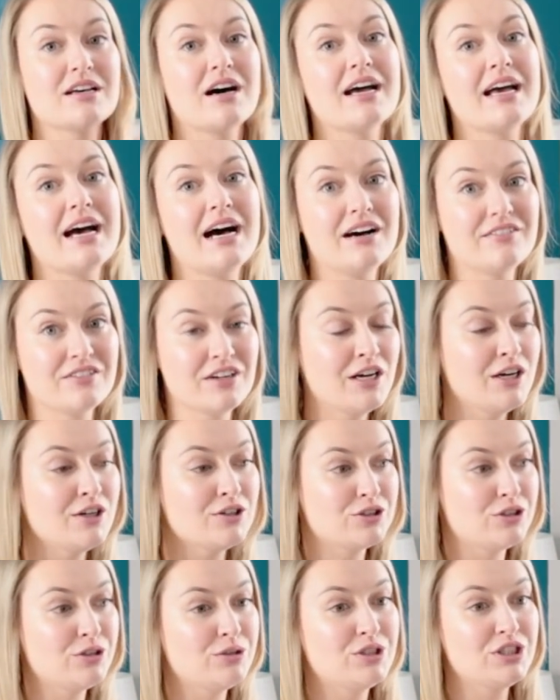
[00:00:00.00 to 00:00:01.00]
I have
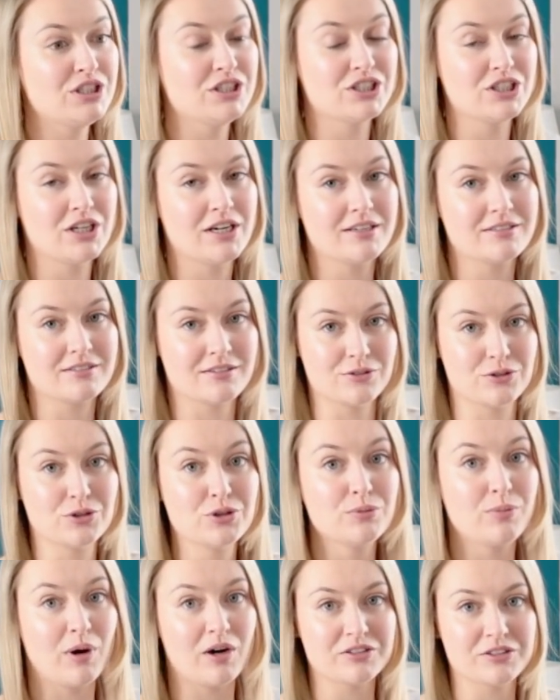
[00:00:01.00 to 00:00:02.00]
two t-shirts and
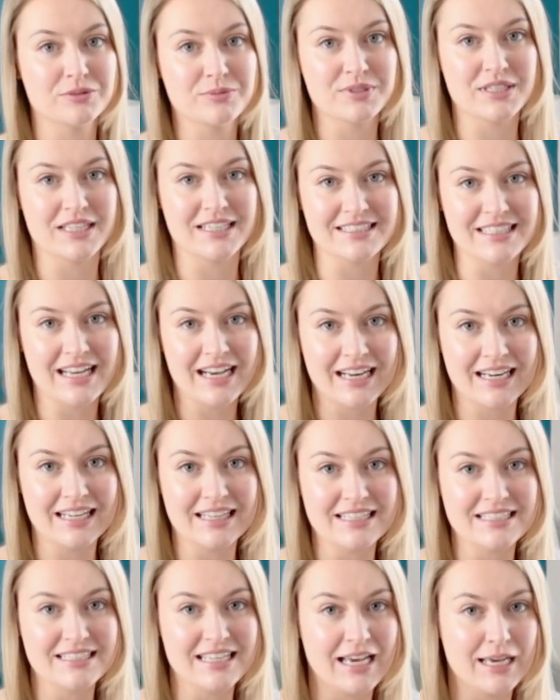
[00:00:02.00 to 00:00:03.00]
two bottoms exactly
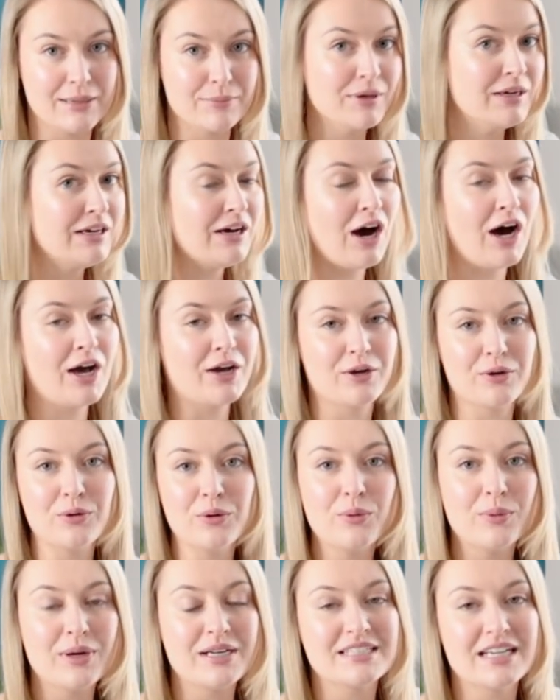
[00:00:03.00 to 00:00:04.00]
the same. I can
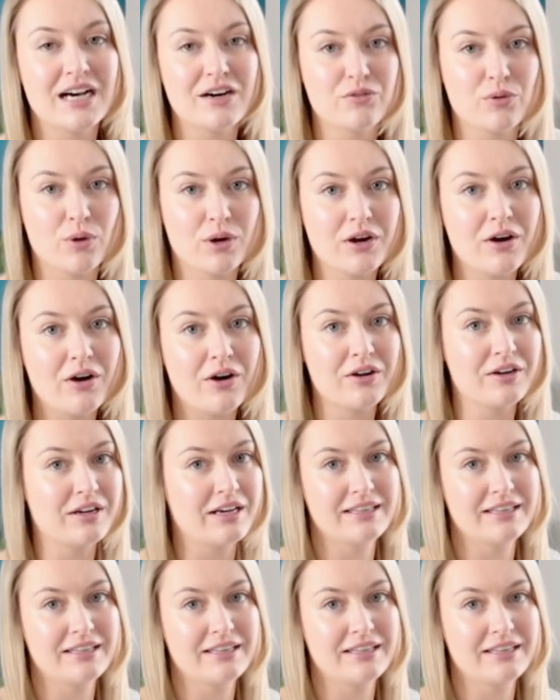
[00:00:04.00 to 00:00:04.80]
always have one on,